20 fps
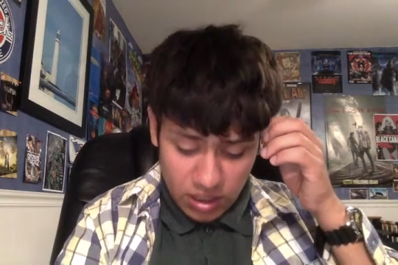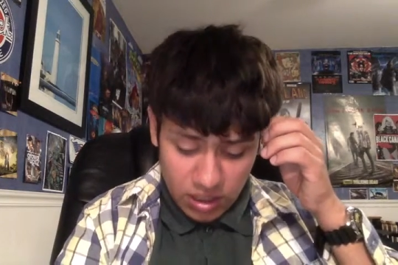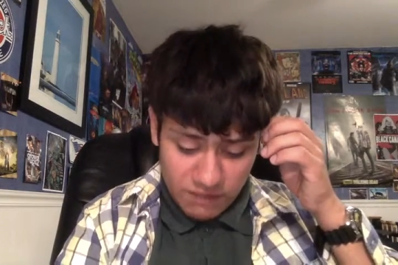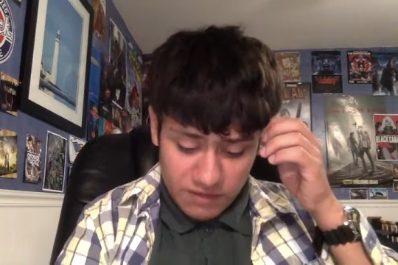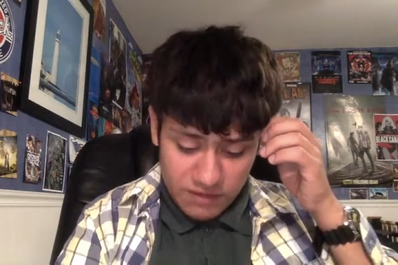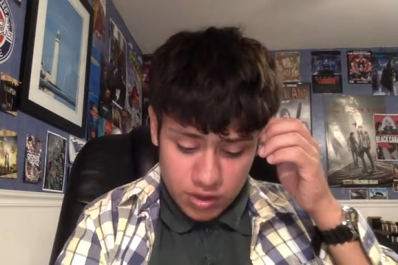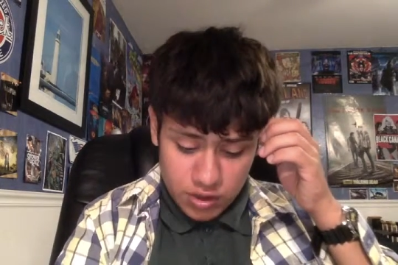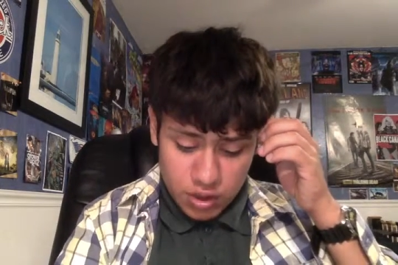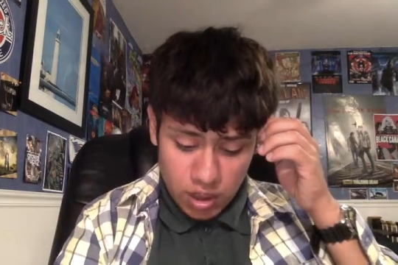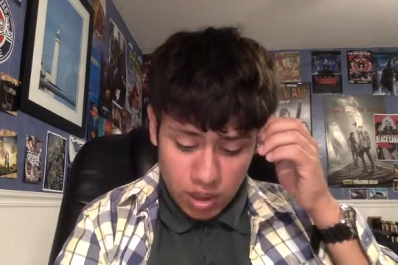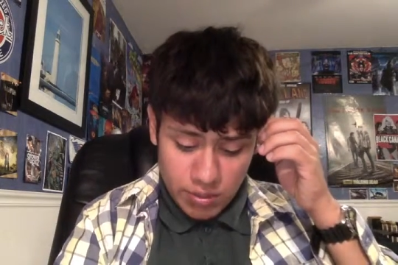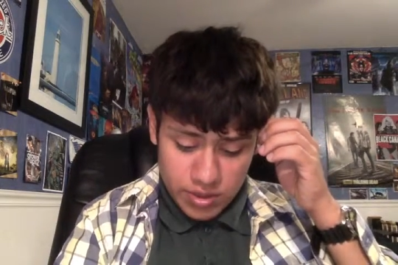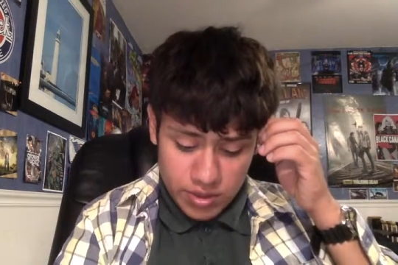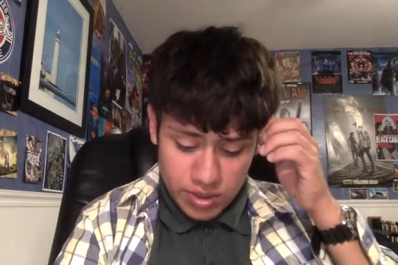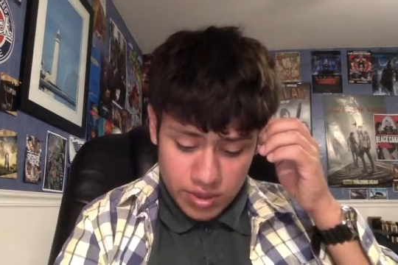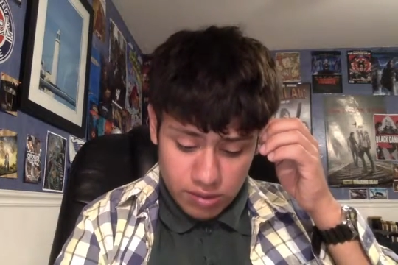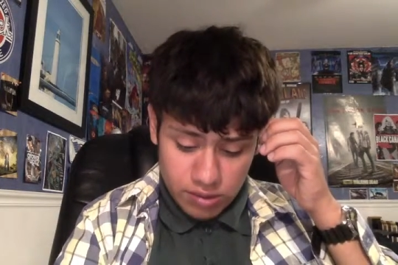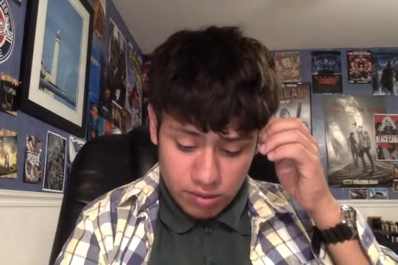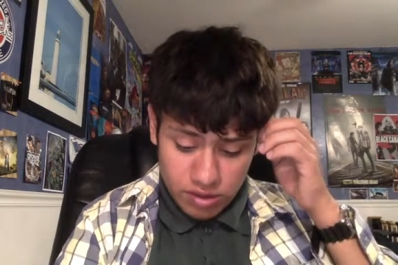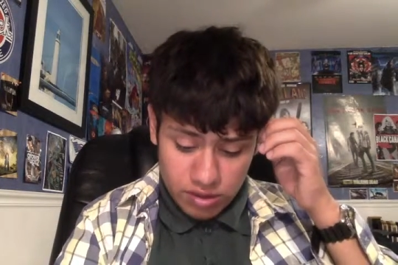feature
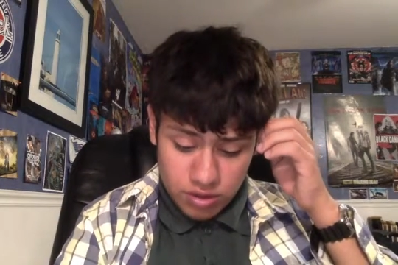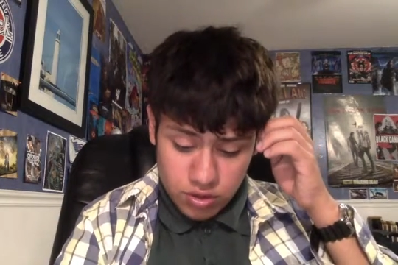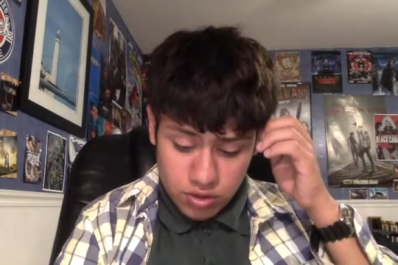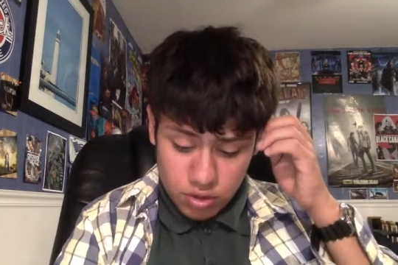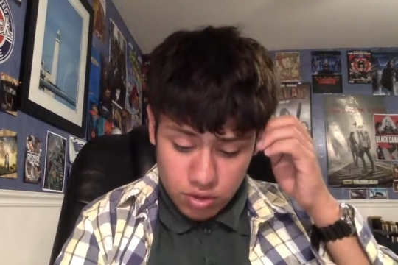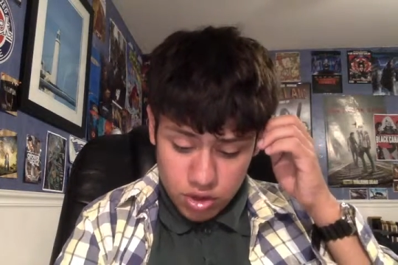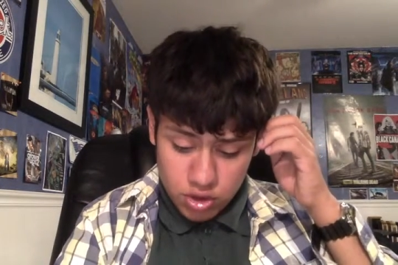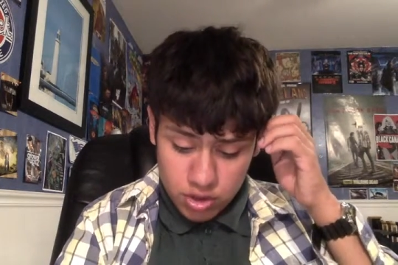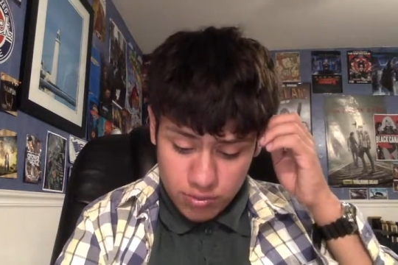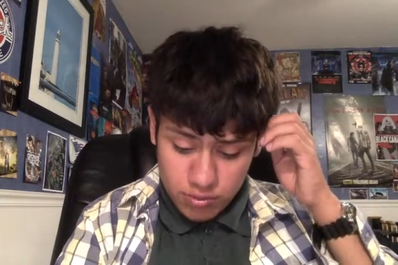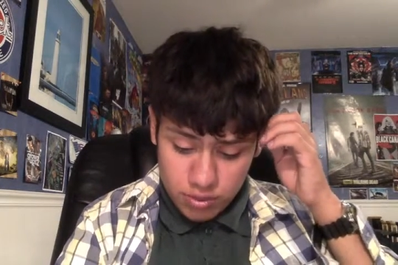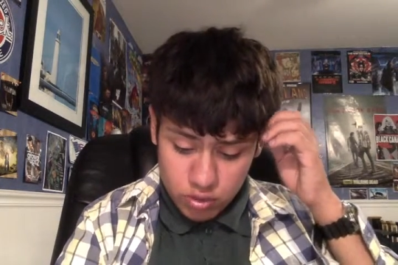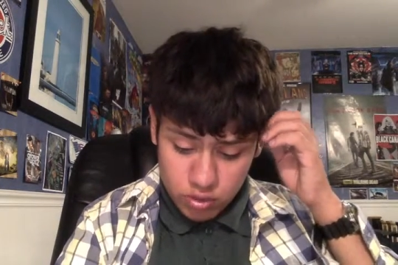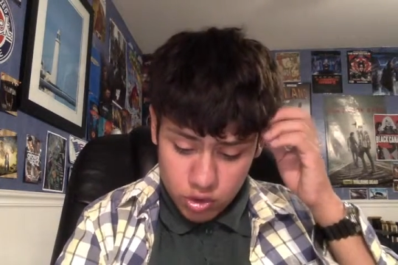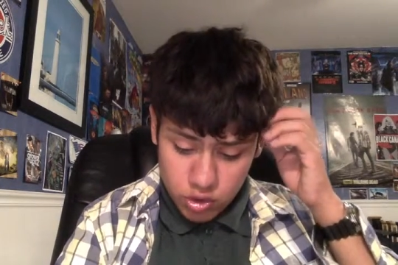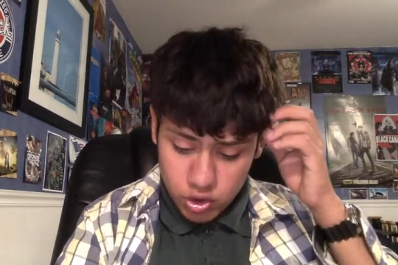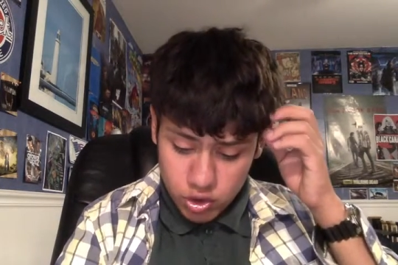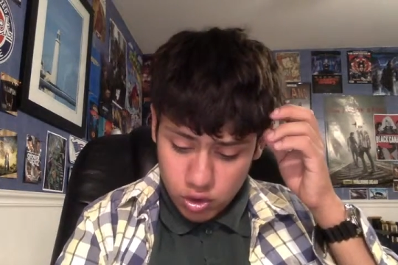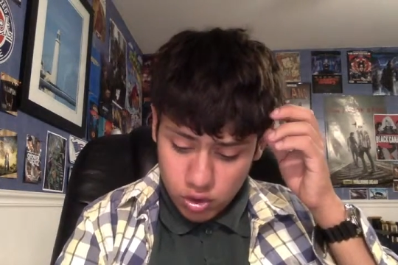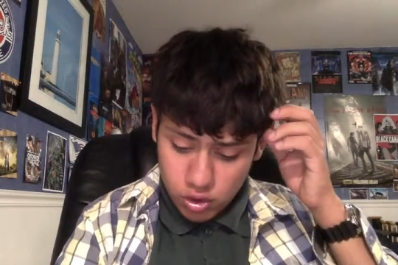commentary with associate
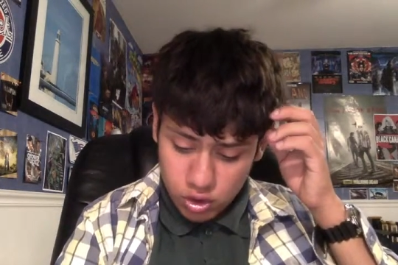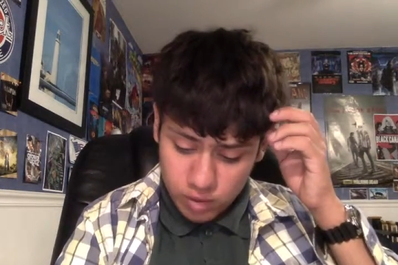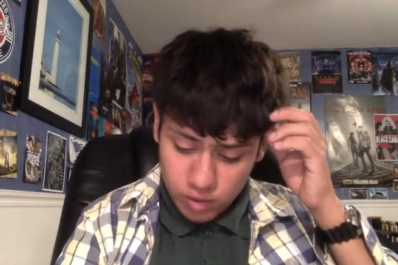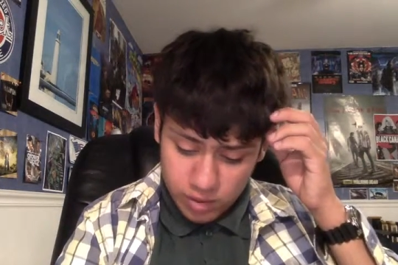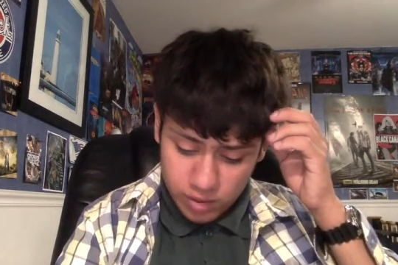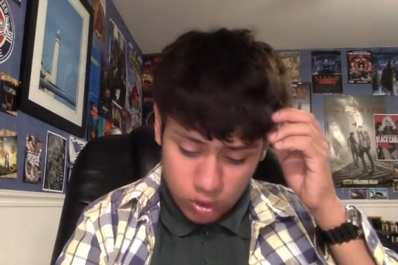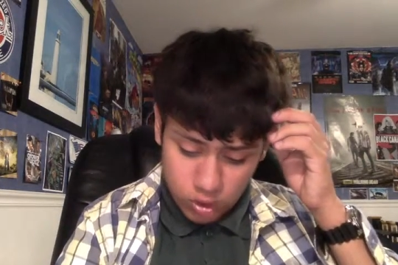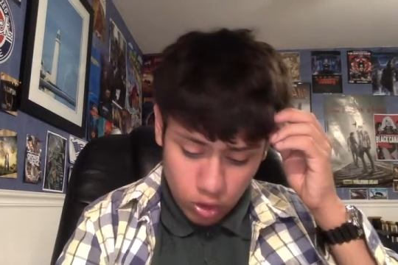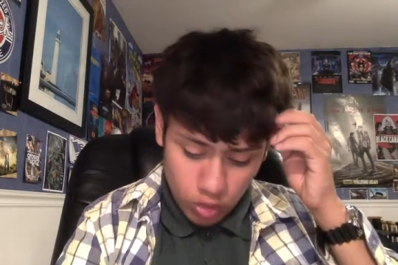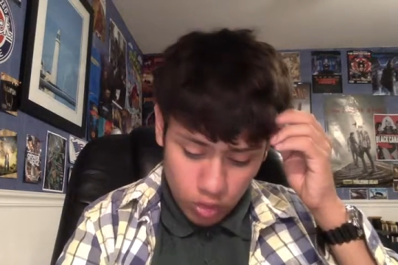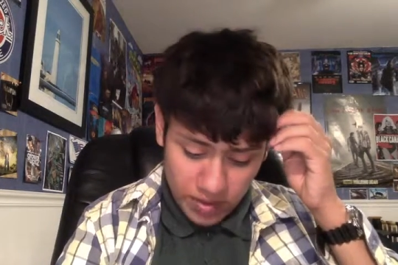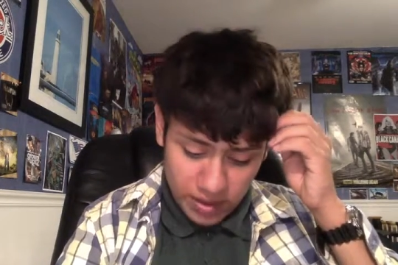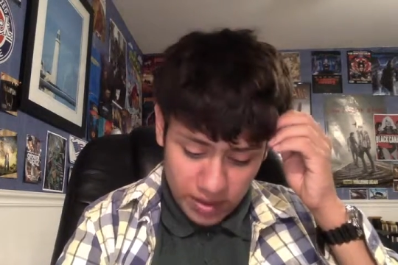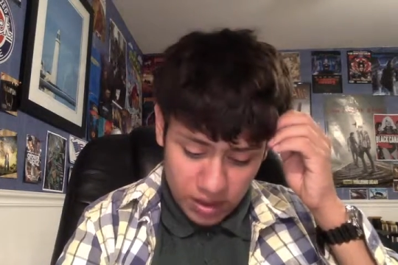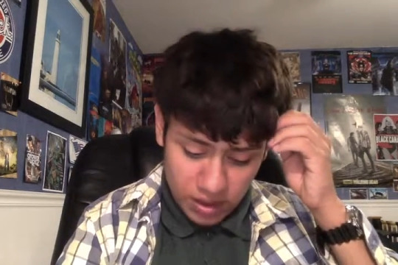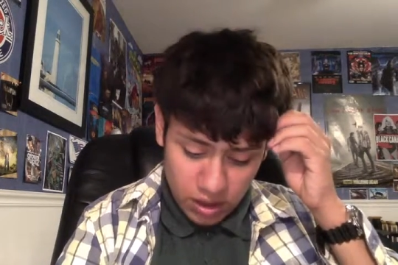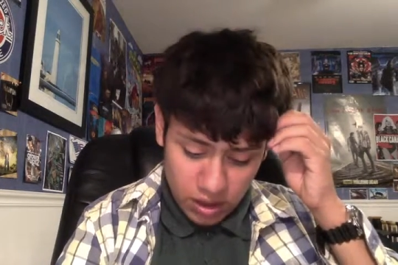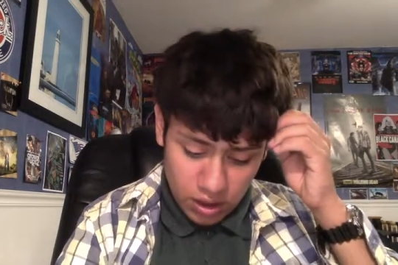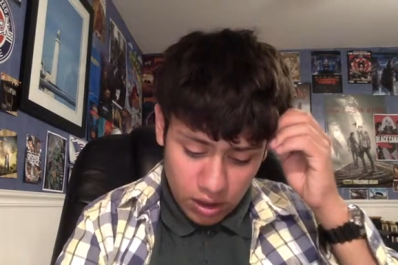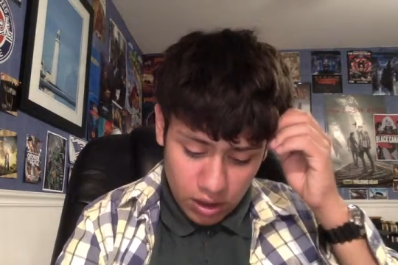producer Herbert Coleman,